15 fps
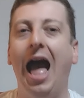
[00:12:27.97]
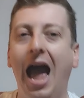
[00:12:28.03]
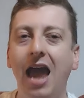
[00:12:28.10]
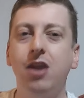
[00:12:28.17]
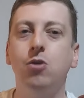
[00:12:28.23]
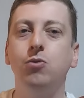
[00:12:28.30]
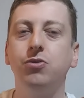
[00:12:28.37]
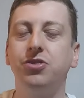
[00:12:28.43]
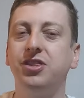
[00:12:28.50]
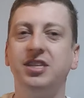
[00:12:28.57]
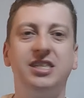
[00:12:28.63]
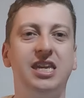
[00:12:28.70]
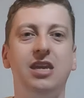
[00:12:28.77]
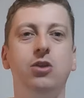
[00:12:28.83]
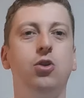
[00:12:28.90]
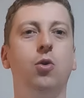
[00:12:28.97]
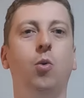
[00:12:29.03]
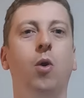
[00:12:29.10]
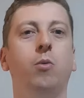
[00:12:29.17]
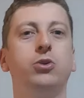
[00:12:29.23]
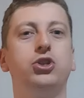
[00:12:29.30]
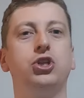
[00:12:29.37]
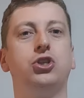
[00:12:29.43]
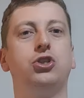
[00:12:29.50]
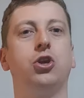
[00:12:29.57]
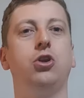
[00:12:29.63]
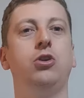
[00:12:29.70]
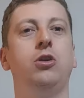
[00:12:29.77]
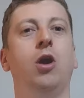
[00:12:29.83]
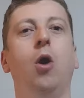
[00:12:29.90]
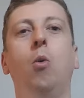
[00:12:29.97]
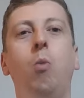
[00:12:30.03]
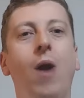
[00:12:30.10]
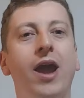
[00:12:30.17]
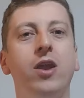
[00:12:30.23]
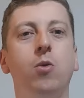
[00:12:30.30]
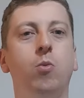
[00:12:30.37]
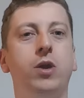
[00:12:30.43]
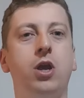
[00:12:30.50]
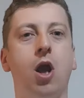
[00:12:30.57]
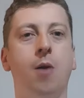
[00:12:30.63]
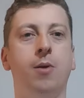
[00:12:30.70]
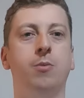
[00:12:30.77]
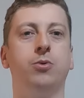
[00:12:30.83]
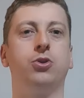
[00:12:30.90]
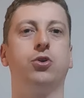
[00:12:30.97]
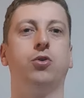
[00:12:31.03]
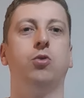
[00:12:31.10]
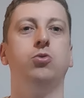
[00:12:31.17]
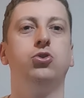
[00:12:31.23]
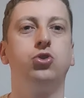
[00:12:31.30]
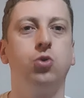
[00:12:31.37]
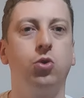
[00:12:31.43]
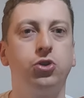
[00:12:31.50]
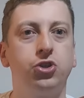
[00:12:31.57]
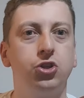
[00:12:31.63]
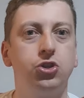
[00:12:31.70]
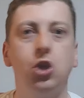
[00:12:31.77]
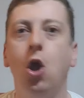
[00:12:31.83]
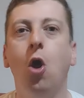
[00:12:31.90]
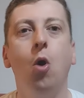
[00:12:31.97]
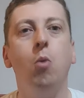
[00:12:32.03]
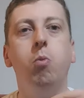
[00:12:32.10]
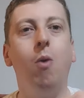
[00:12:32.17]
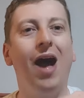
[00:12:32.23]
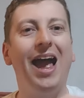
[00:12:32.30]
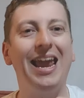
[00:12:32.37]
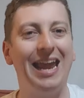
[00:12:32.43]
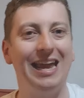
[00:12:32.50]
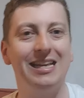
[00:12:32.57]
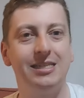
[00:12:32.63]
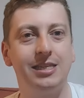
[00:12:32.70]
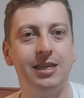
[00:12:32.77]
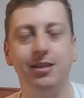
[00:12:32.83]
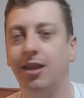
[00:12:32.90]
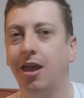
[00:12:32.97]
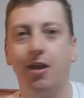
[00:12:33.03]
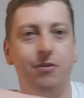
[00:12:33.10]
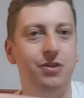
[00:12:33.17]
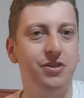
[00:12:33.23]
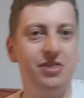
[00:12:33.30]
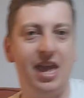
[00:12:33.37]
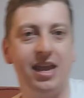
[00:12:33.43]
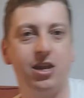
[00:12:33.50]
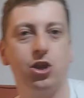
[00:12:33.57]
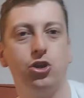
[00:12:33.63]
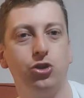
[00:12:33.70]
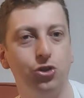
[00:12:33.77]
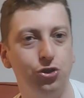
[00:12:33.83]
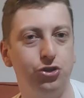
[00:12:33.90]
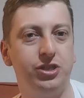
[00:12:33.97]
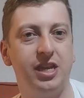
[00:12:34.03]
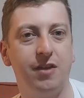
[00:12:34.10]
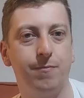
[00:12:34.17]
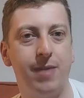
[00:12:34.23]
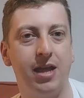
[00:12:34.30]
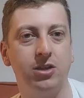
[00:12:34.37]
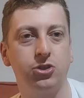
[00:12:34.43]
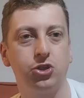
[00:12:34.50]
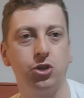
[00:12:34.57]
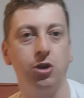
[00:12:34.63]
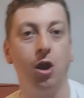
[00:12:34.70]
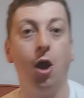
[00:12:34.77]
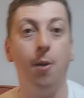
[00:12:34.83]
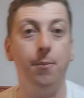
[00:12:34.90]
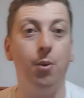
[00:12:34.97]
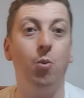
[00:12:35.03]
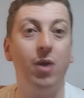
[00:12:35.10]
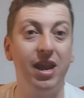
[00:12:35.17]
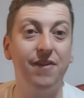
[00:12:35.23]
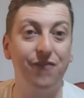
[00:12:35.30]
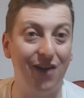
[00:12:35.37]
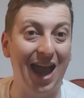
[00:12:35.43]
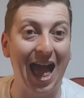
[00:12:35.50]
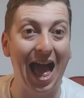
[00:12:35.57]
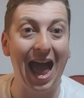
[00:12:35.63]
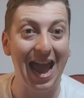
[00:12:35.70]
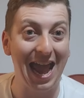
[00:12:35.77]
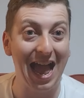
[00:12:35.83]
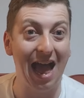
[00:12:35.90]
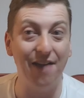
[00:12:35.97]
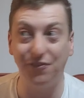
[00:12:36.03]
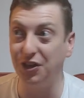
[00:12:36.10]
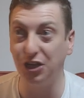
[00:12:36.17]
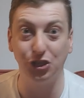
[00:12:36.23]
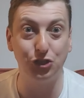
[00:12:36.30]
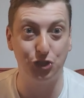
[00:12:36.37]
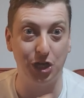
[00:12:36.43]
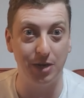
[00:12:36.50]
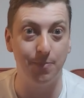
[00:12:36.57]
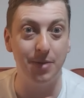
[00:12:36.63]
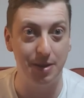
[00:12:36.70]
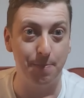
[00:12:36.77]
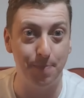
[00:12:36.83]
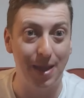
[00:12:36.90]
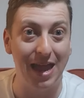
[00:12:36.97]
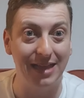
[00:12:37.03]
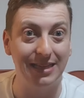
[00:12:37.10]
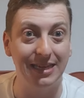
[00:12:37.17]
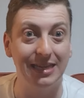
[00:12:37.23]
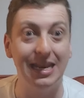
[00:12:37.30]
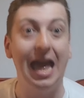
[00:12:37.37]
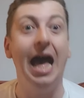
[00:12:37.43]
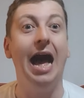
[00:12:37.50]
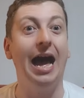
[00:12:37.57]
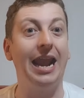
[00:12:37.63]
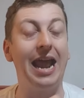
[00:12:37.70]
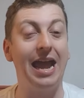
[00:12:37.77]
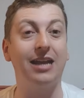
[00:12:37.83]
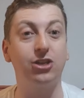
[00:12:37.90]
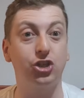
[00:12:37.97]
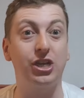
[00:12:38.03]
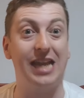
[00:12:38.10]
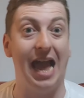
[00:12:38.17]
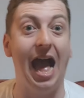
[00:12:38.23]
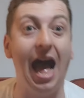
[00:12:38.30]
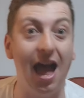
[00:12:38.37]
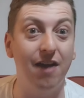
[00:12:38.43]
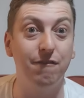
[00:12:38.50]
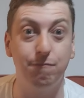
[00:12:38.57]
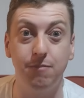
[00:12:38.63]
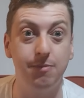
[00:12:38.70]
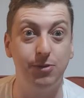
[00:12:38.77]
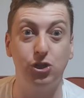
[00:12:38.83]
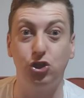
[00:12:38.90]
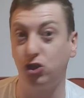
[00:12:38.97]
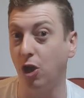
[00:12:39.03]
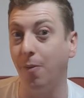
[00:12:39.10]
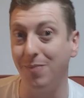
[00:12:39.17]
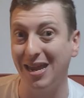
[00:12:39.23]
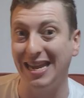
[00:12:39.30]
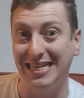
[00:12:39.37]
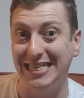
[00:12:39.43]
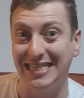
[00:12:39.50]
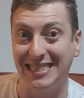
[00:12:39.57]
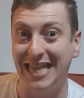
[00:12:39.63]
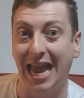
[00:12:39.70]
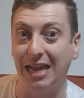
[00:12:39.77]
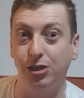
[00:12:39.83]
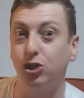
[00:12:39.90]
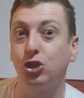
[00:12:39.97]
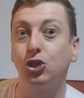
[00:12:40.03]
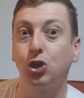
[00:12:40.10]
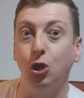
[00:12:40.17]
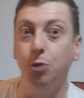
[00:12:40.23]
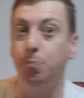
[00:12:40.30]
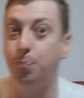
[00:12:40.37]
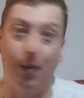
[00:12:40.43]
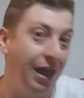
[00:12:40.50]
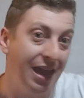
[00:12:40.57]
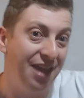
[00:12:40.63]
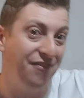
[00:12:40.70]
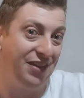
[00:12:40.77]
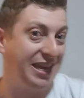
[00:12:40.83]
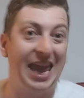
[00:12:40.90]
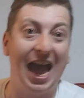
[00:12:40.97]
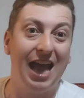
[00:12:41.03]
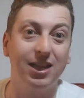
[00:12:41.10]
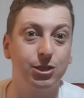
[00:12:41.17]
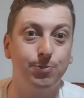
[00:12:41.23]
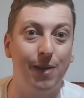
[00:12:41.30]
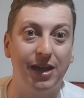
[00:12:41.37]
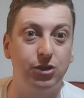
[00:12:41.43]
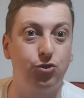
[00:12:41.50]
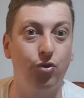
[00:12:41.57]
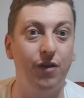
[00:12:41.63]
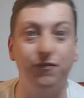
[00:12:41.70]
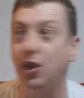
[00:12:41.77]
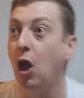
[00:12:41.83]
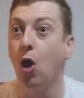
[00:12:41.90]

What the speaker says: I don't see, you know what we should do? Why don't we come up with our own sources? Why is it that they can use Dave Meltzer, but whenever I have a legitimate opinion and I actually have maybe some inside scoop, if you catch my drift,